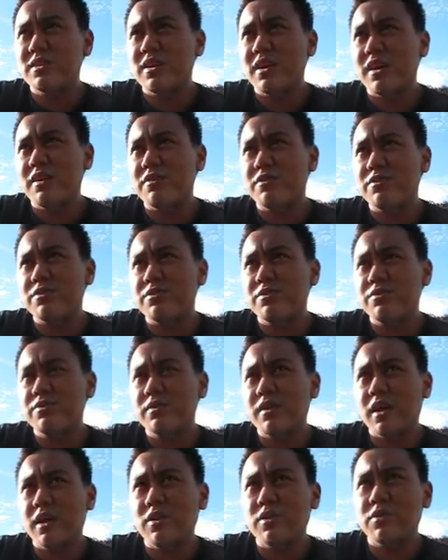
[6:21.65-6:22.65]
I've
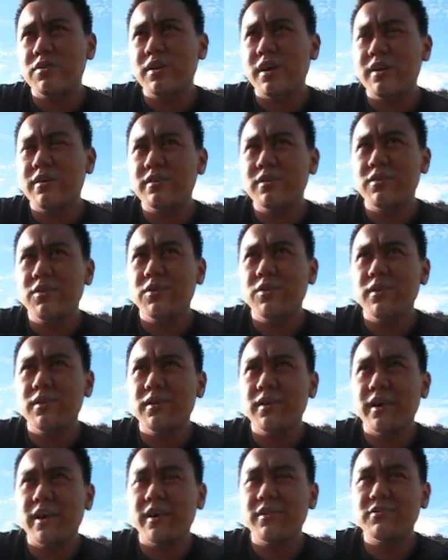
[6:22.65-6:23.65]
I learned I know
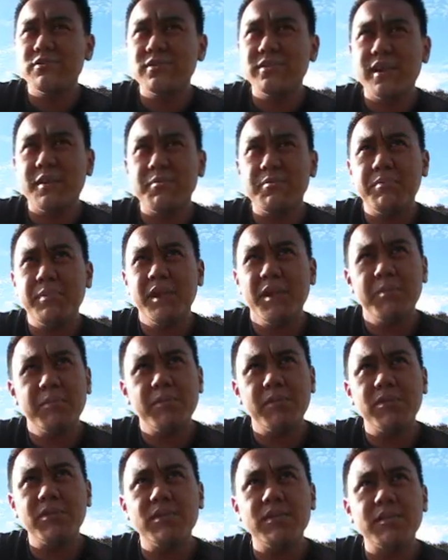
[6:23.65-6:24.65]
I understand
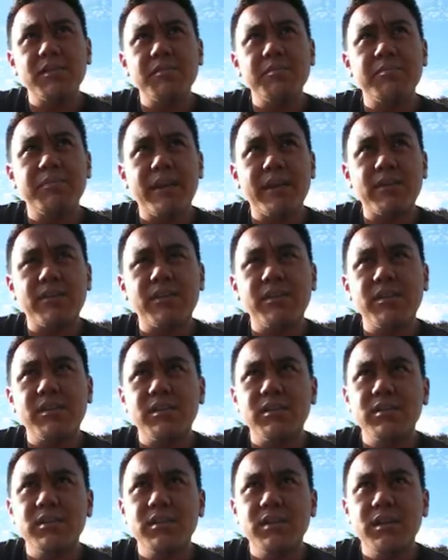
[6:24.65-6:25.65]
people a little better,
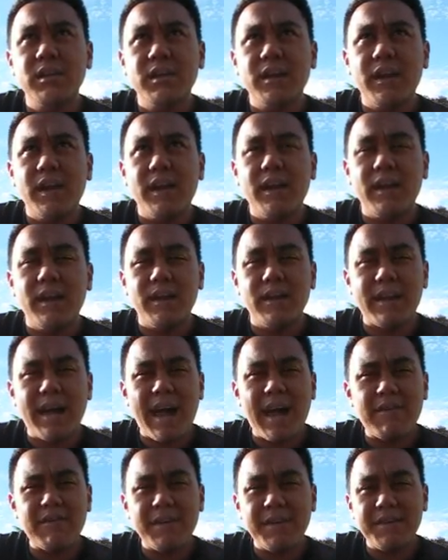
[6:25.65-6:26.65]
and
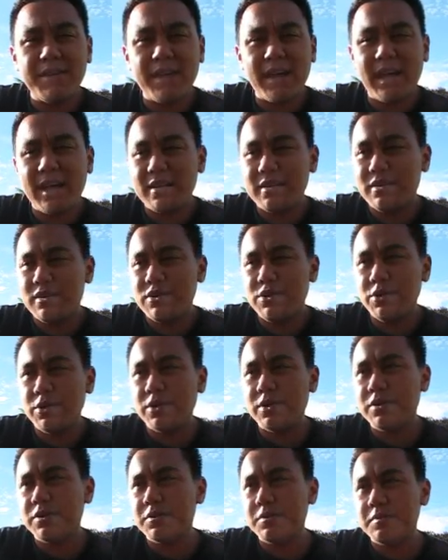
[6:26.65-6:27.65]
having that
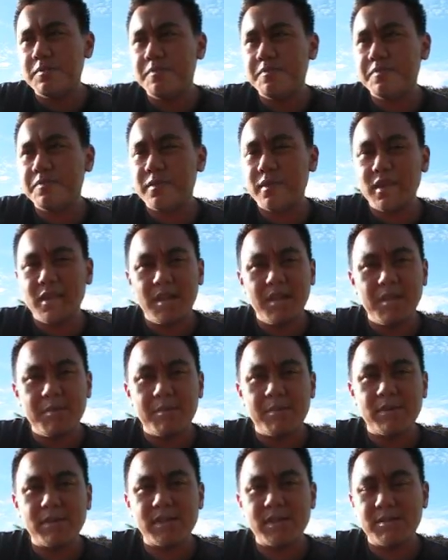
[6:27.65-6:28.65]
dual
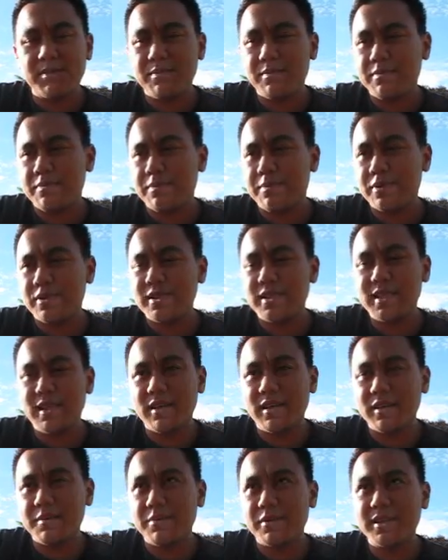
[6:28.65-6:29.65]
perce
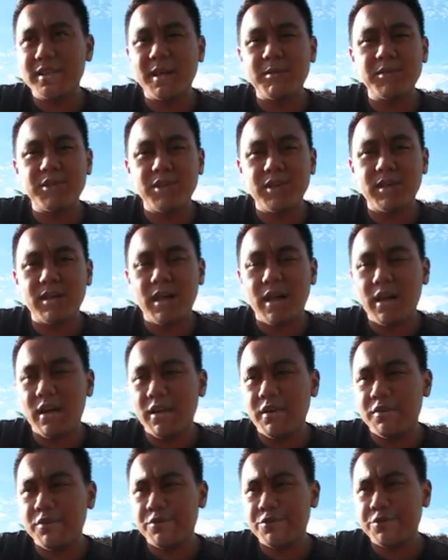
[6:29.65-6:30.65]
uh, perception
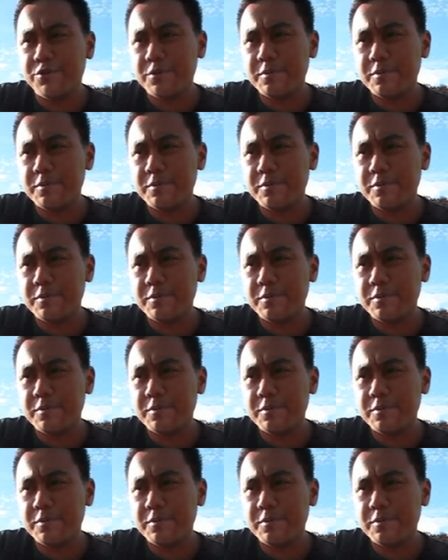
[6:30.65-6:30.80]
of,